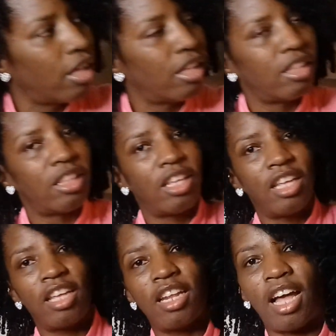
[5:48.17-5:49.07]

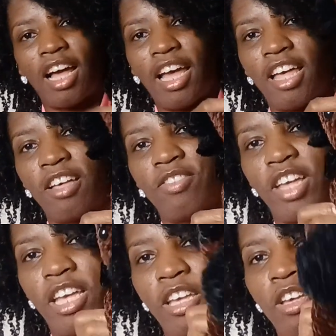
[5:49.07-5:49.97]
Then I have
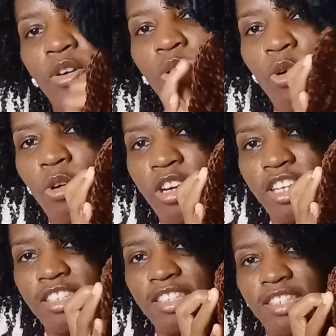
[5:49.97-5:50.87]
a
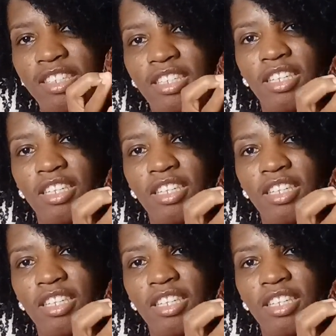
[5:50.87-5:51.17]
horse,